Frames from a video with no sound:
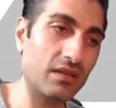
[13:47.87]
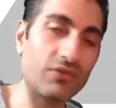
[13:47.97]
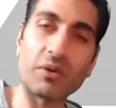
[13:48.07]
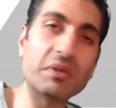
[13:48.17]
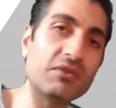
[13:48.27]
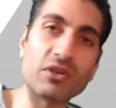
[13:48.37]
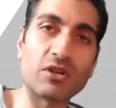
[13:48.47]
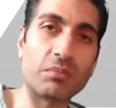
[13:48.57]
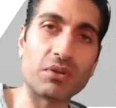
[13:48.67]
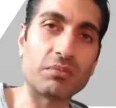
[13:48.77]
if I'm even going
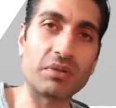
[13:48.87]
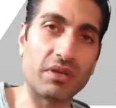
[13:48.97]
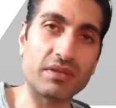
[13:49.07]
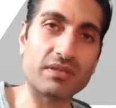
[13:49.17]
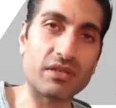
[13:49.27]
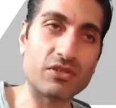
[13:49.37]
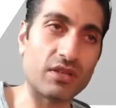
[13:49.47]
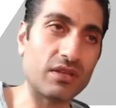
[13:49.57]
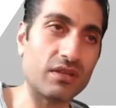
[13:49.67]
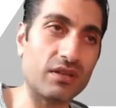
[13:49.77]
to bother putting a section
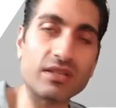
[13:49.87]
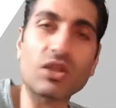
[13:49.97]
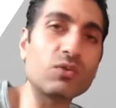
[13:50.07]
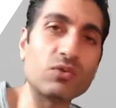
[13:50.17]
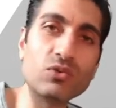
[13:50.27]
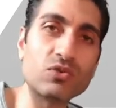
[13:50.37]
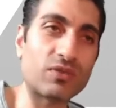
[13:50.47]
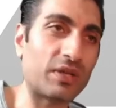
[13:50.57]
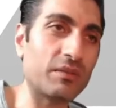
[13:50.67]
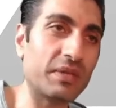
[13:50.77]
in. I don't use
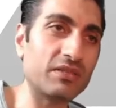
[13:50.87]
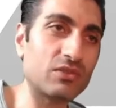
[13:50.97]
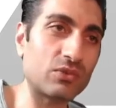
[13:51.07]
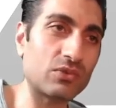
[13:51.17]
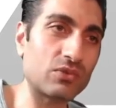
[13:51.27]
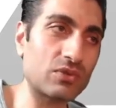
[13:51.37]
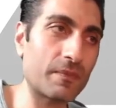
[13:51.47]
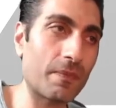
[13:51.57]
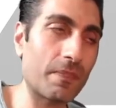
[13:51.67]
fundamentals.